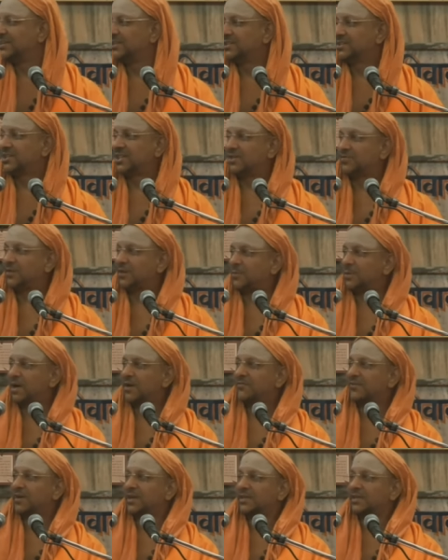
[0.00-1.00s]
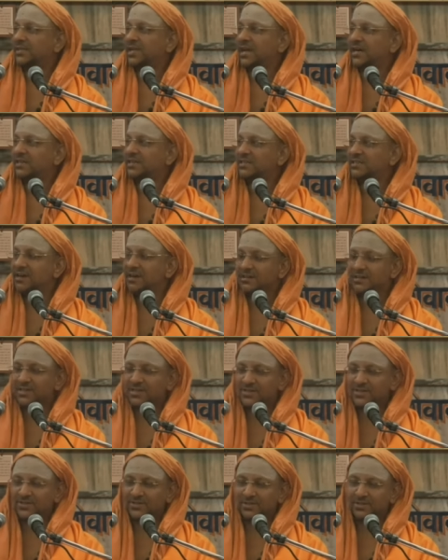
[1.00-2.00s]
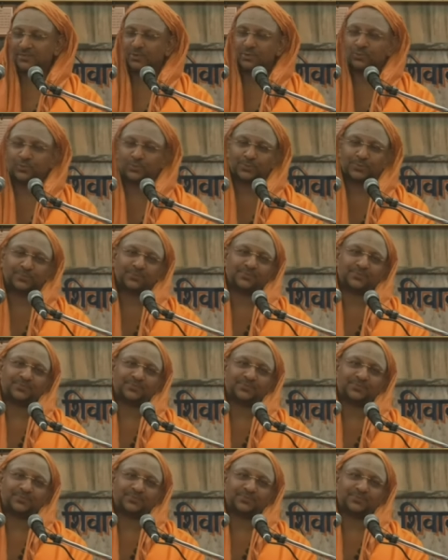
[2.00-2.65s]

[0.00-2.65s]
The Jiva Bhava, the Ajnana is removed.